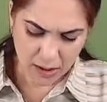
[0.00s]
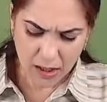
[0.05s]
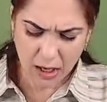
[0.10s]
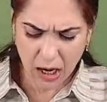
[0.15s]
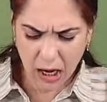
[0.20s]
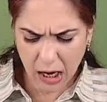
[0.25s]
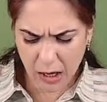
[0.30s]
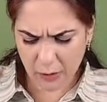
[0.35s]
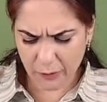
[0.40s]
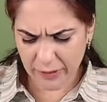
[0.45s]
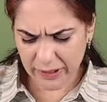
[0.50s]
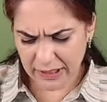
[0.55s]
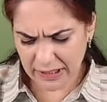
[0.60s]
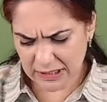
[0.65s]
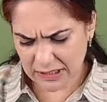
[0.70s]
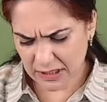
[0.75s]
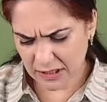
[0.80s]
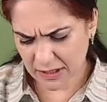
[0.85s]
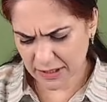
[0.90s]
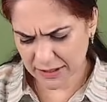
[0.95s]
How
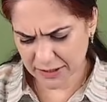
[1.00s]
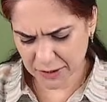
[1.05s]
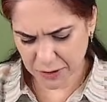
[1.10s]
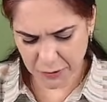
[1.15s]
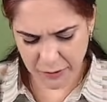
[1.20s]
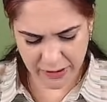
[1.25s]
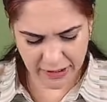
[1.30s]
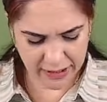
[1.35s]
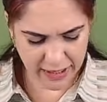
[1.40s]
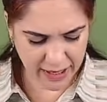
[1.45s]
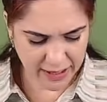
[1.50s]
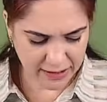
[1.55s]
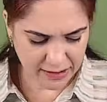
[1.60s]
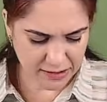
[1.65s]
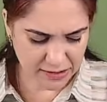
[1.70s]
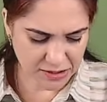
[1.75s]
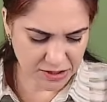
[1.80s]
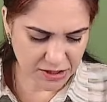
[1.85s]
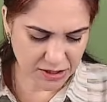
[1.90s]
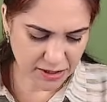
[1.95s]
is a continuing
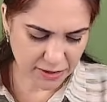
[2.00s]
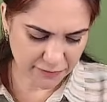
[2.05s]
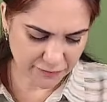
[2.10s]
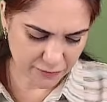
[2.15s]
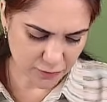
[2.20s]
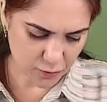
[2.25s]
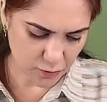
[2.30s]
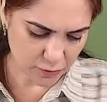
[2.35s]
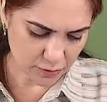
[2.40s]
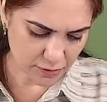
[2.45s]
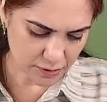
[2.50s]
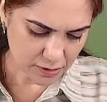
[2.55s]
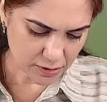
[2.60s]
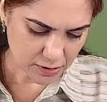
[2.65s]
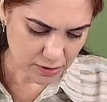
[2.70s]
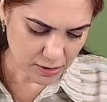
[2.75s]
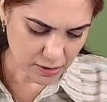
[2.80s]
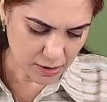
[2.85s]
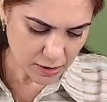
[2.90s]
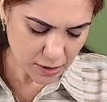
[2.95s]
guarantee revoked?
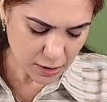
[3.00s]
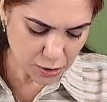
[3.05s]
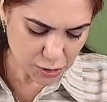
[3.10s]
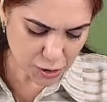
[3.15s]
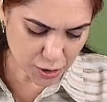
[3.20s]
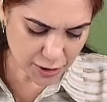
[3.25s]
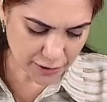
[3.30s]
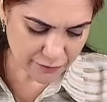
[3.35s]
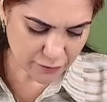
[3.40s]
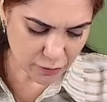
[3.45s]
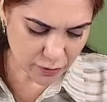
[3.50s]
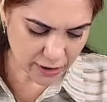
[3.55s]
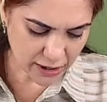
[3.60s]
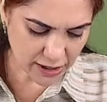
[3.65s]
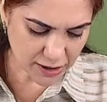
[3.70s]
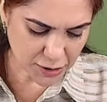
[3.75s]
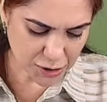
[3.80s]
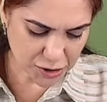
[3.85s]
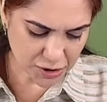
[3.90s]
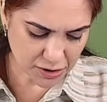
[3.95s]
So
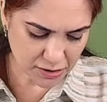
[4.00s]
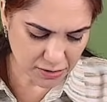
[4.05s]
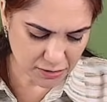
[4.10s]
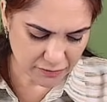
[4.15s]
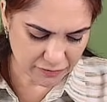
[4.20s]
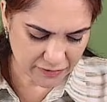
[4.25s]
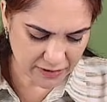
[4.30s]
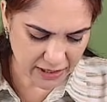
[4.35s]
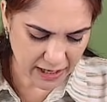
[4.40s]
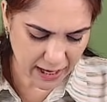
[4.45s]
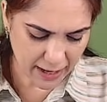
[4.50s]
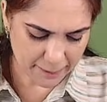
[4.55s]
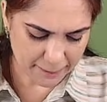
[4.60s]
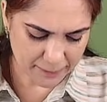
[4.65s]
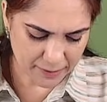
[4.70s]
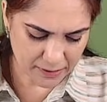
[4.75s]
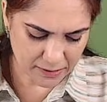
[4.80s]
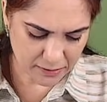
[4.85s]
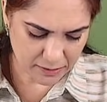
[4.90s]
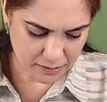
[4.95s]
revocation will
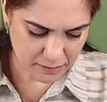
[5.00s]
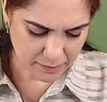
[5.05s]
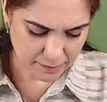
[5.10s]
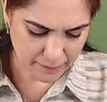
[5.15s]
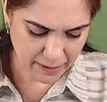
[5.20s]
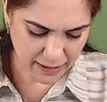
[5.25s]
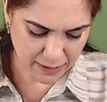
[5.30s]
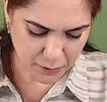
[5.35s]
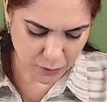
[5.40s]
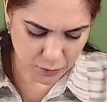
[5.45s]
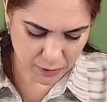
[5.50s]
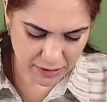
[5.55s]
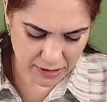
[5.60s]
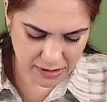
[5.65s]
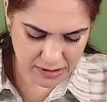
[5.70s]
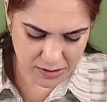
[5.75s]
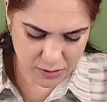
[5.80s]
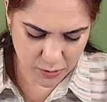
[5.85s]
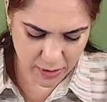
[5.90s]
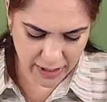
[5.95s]
happen by
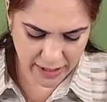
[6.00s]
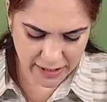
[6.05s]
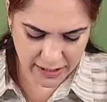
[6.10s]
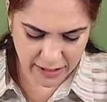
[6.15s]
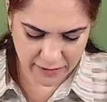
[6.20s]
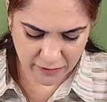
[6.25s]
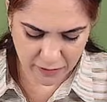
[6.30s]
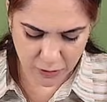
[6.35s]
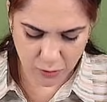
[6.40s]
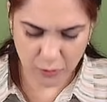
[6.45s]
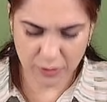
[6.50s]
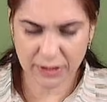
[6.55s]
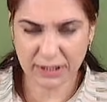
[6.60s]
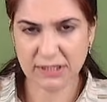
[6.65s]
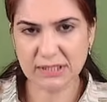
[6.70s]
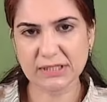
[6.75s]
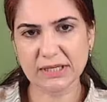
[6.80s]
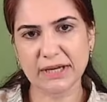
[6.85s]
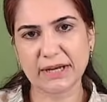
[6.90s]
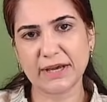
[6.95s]
notice. So I gave a
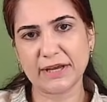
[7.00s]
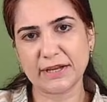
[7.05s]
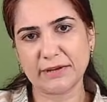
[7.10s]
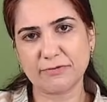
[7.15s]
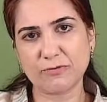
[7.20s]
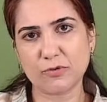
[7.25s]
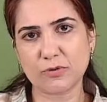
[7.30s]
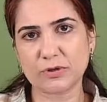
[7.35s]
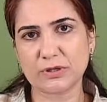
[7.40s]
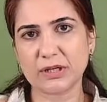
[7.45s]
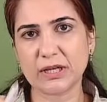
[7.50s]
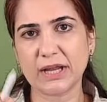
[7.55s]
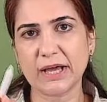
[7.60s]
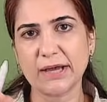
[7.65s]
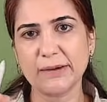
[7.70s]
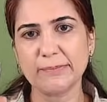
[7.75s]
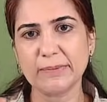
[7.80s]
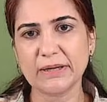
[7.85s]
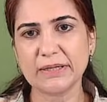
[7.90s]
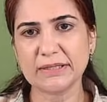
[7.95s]
notice and I revoked the
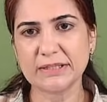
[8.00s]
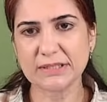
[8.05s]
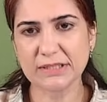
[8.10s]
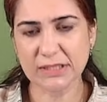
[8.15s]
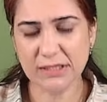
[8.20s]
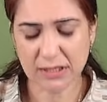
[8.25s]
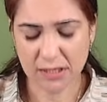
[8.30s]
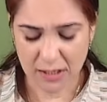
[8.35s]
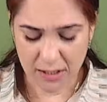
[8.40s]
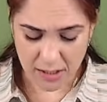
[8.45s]
liability.